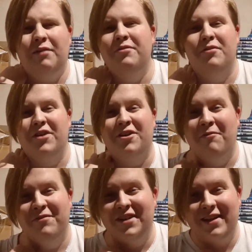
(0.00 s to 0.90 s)
not very
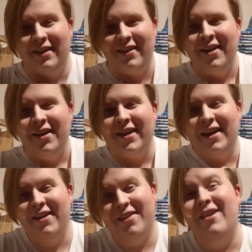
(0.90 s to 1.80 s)
confident in
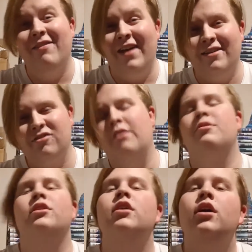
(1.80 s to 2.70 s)
that
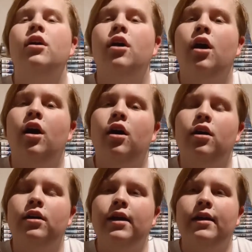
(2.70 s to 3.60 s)
description.
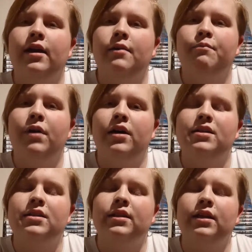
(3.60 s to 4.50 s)

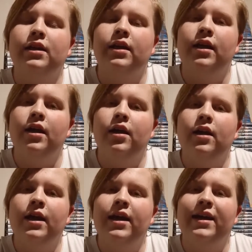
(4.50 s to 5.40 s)
But,
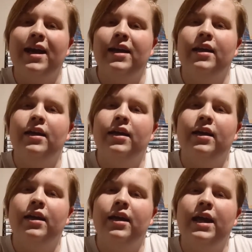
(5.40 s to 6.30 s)
again,
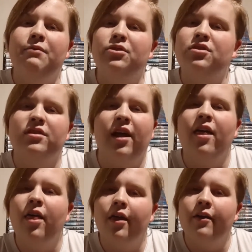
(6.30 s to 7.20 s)
it was just like,
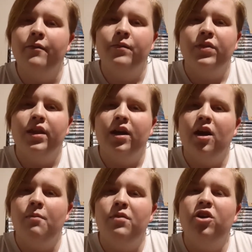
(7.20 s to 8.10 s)

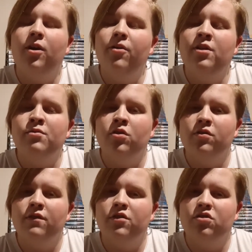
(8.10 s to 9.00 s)
the close-up
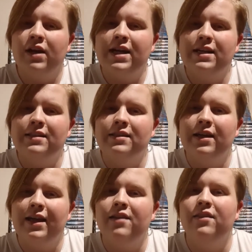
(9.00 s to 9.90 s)
shots of the dregs,
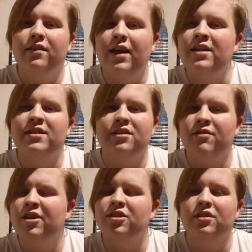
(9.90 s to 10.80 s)
again, editing
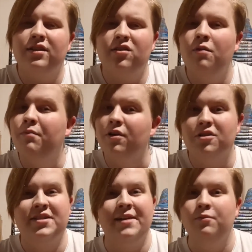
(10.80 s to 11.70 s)
direction, this combo
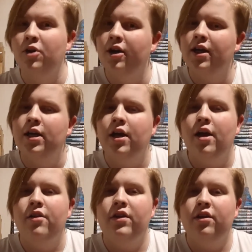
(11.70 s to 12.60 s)
just didn't work.
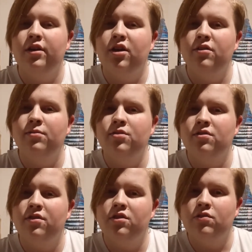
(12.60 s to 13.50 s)
The close-up
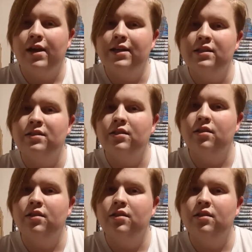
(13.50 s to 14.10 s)
shots of the dregs